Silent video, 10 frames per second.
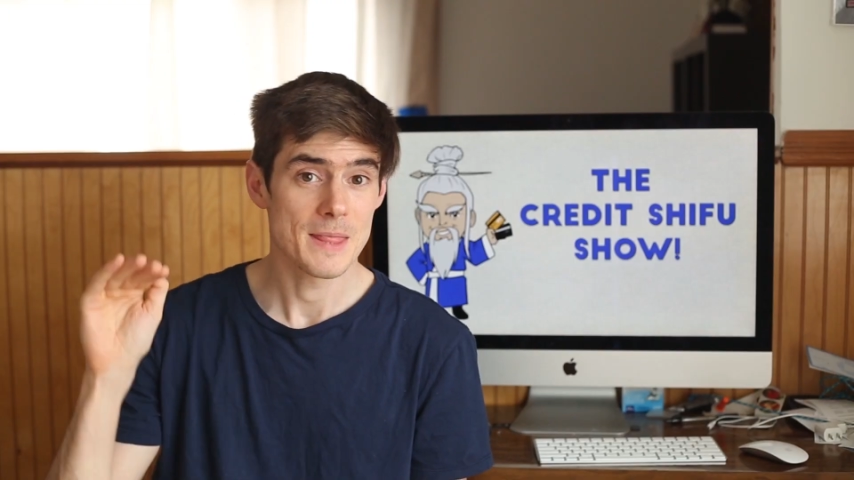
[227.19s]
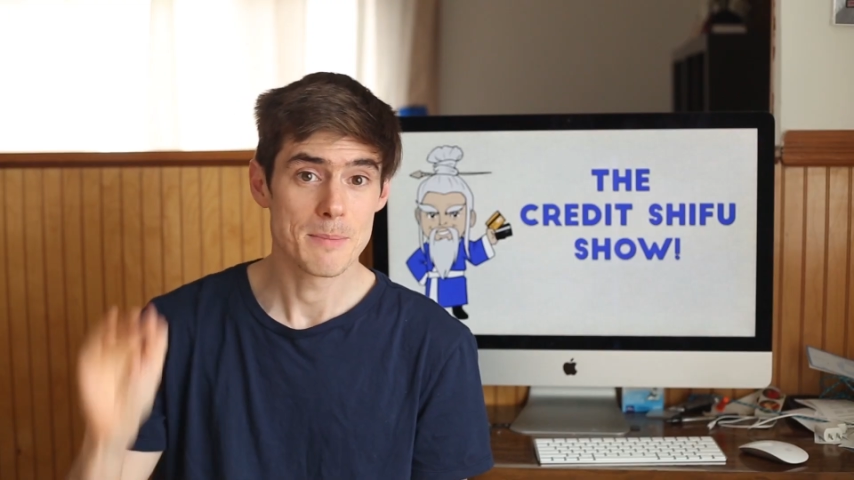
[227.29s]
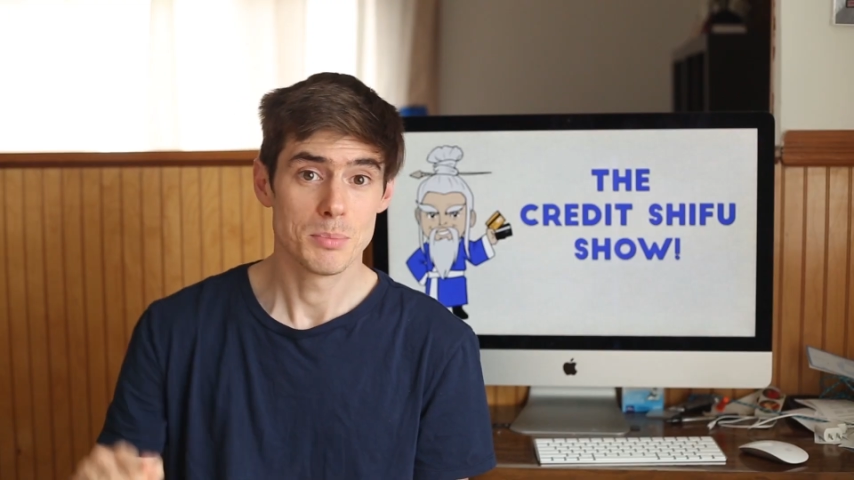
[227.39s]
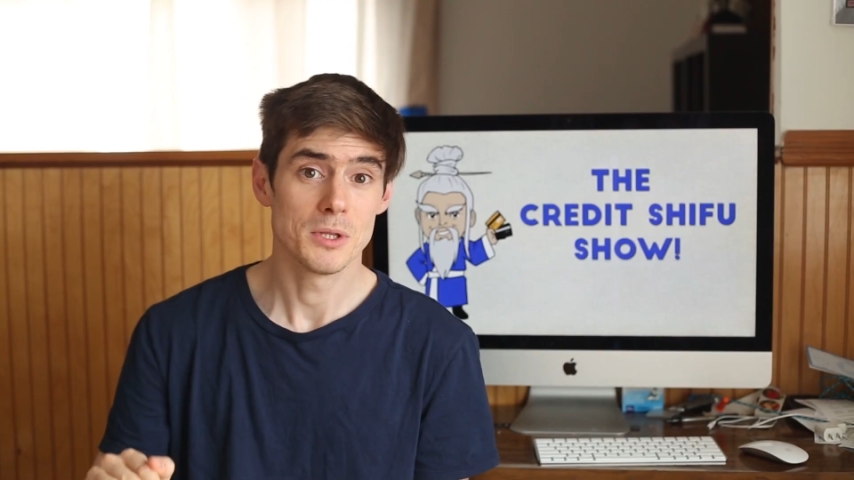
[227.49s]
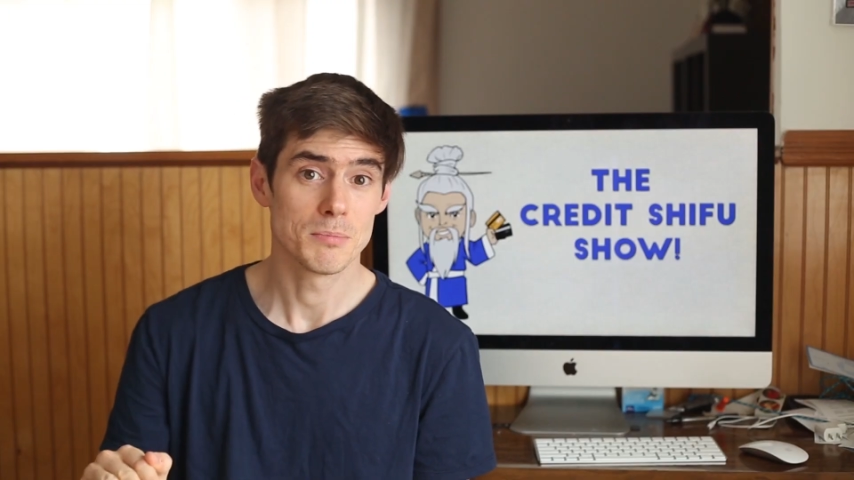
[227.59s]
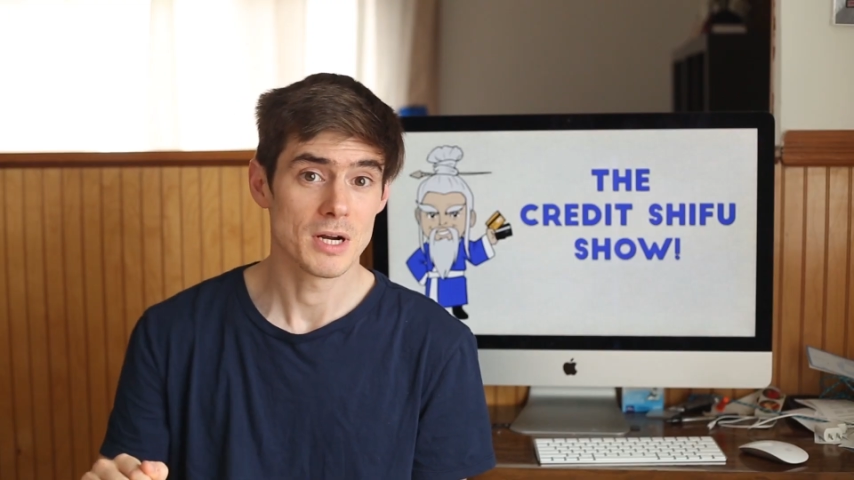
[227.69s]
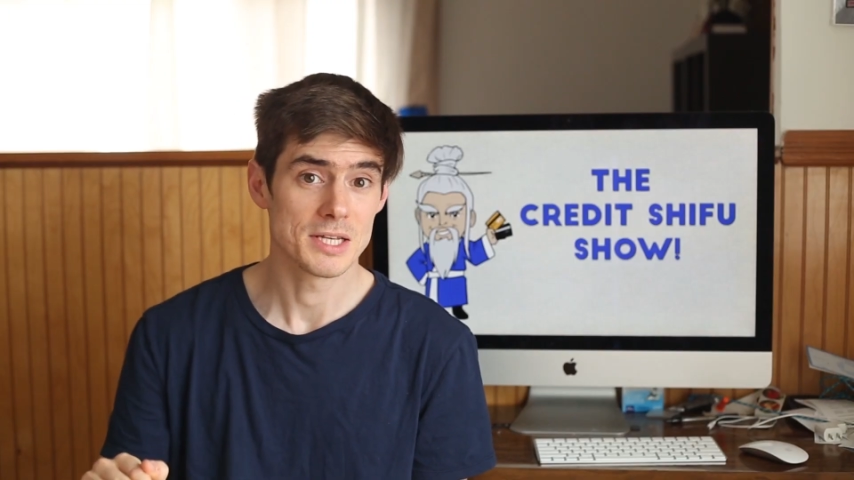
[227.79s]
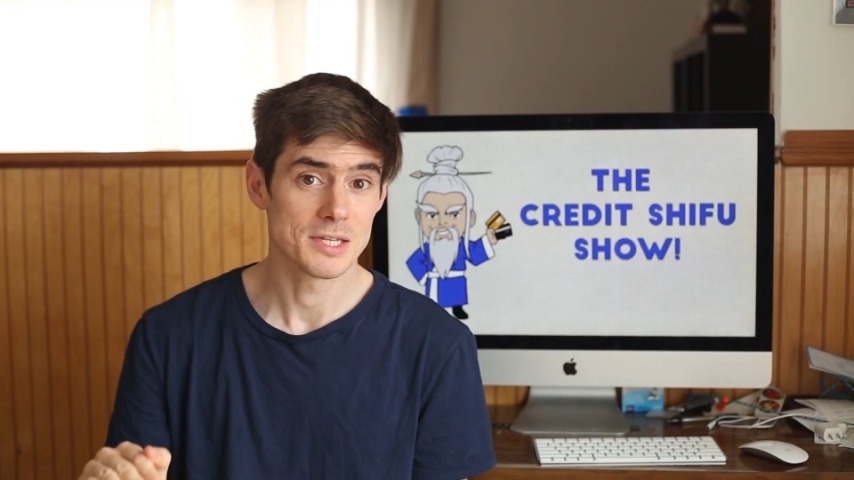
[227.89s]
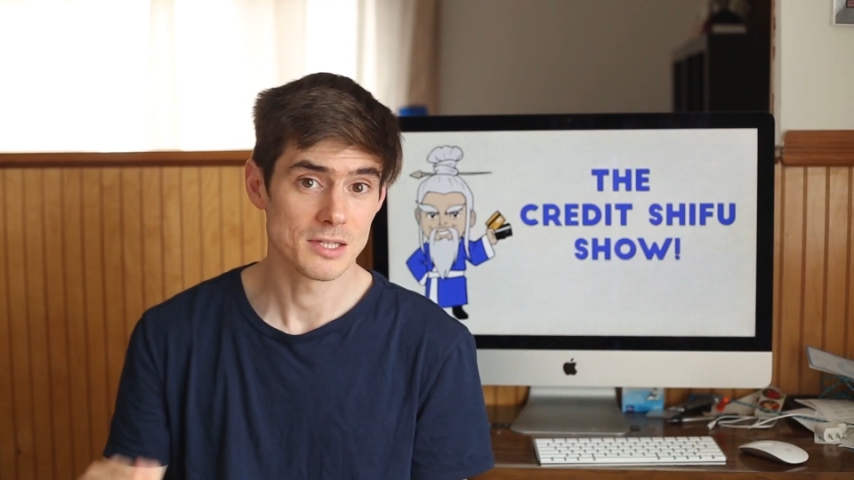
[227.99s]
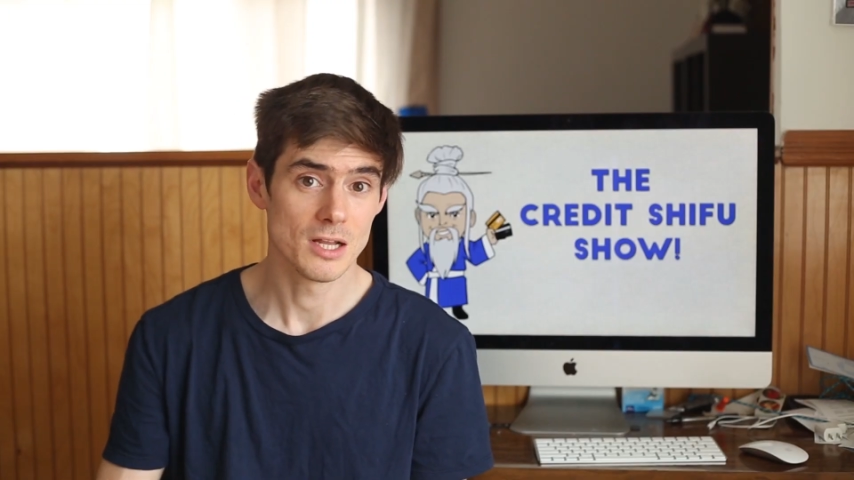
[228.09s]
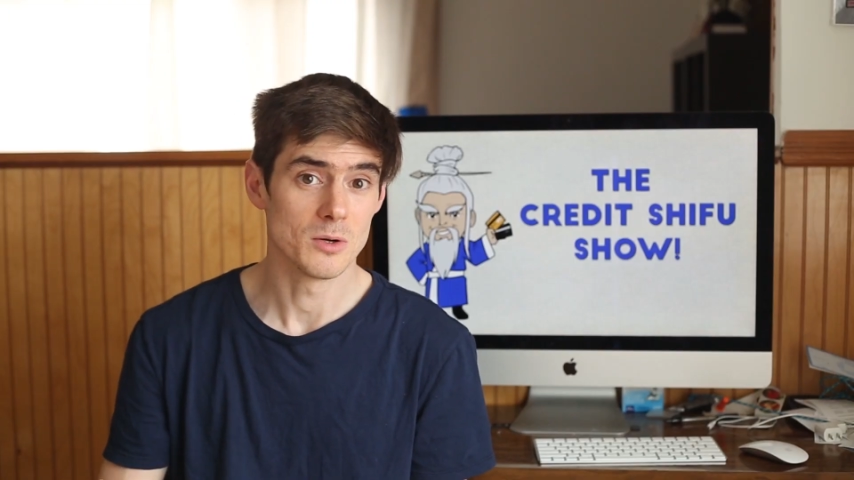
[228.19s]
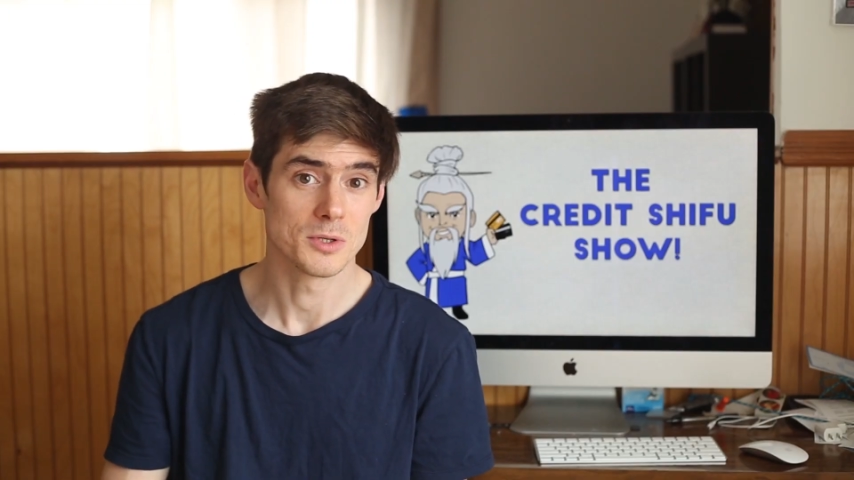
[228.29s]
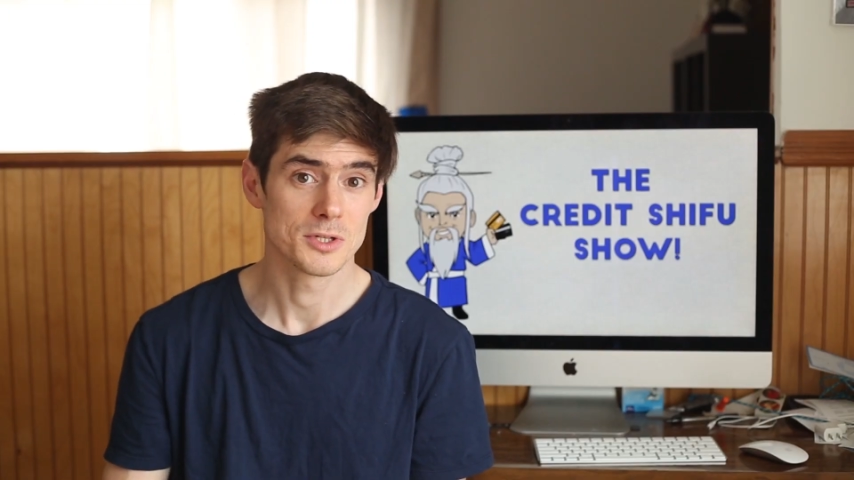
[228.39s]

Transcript: they put the prices low